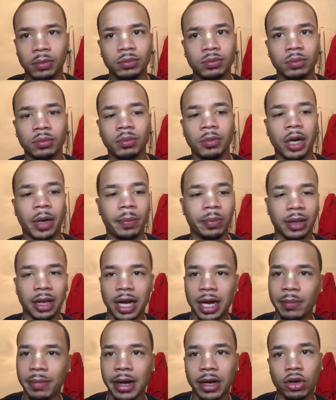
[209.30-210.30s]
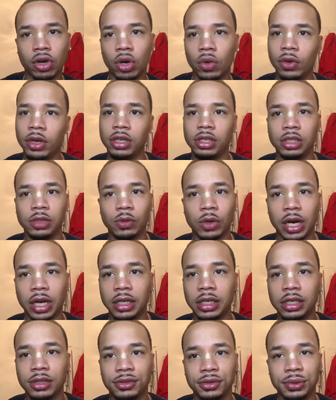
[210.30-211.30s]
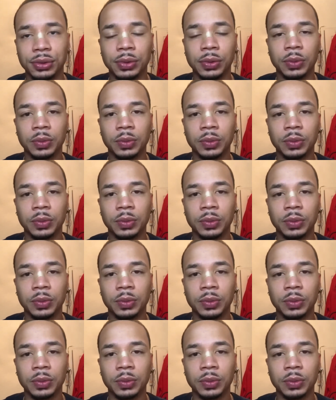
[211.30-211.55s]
apply it back on when I need to.